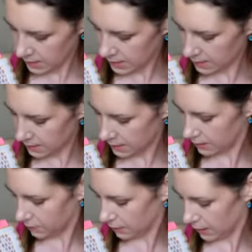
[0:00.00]
And this is
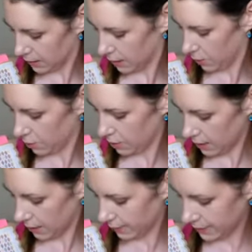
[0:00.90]
really nice. You are
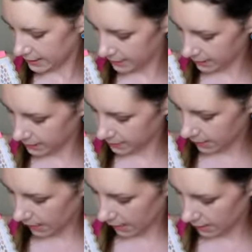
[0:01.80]
a blessing to
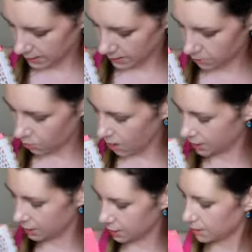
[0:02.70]
me. Squash.
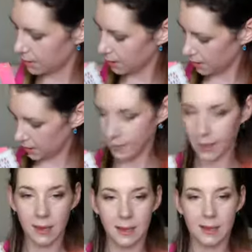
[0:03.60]
And then
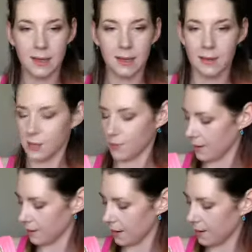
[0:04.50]
I like the little square
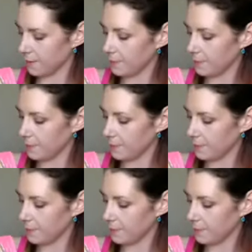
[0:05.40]
there.